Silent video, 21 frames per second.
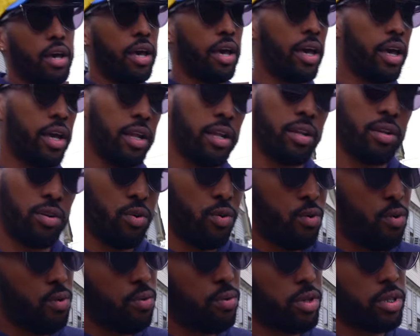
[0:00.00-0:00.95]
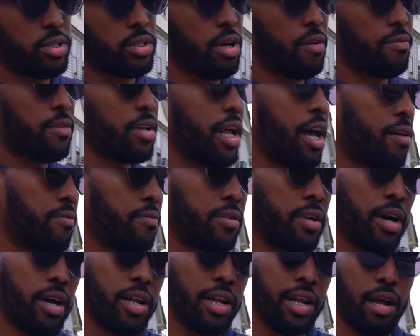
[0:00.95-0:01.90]
and do the stuff that I've
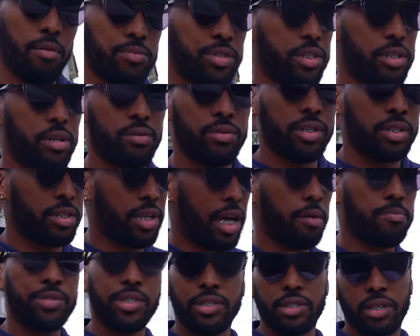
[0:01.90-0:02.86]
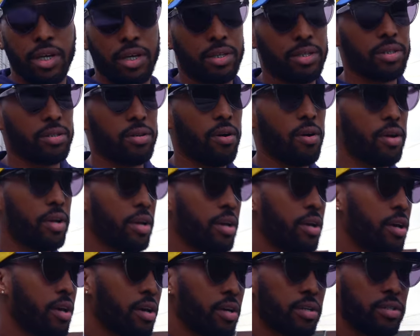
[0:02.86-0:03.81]
done, and I'm just getting started.
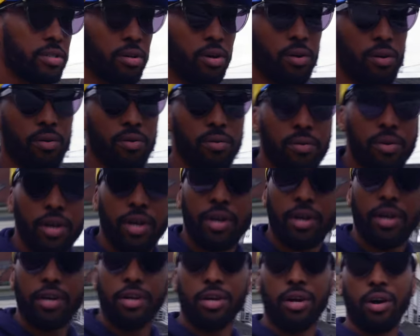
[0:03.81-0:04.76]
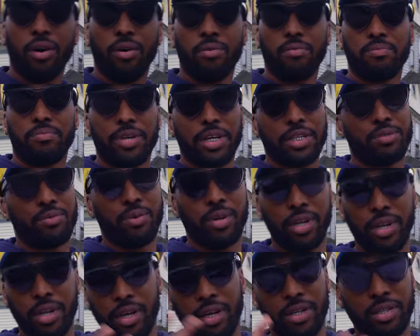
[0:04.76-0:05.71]
So, yo, that's what
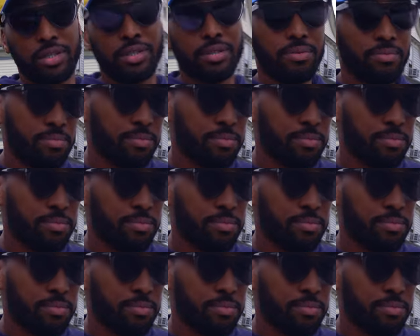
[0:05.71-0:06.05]
it is.